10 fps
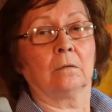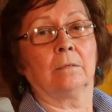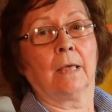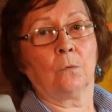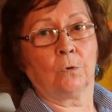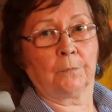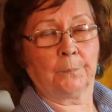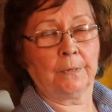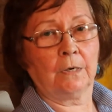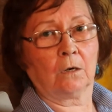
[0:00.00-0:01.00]
they would
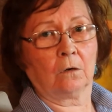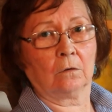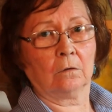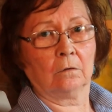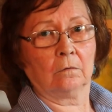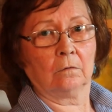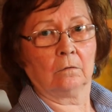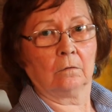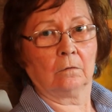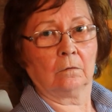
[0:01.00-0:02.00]
appear
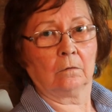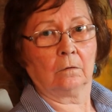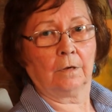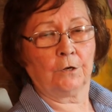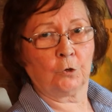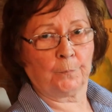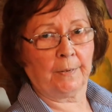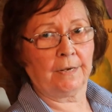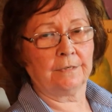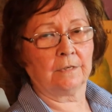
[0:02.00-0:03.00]
in your
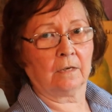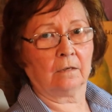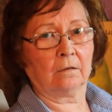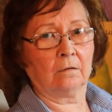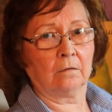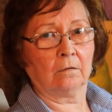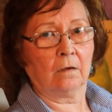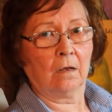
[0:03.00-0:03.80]
painting.